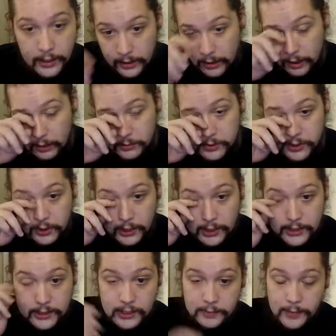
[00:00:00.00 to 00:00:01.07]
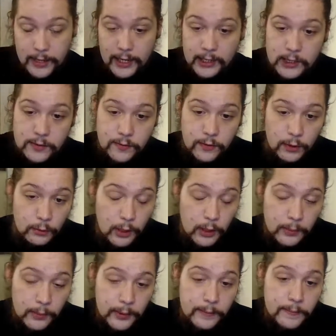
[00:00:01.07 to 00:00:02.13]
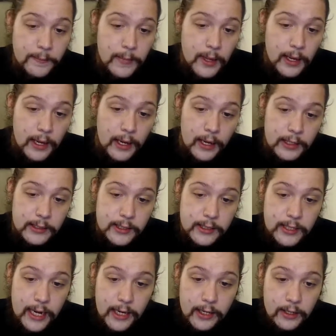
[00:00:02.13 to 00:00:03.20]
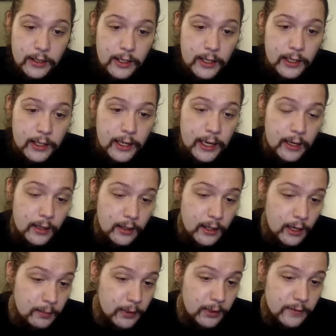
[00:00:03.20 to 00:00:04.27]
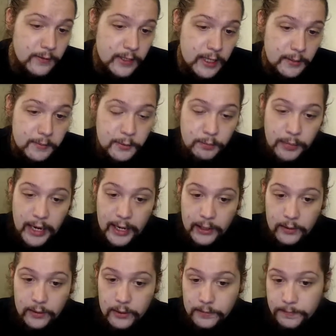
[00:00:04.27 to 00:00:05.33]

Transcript: He almost lost his balance for a moment, and staggered a couple of steps back.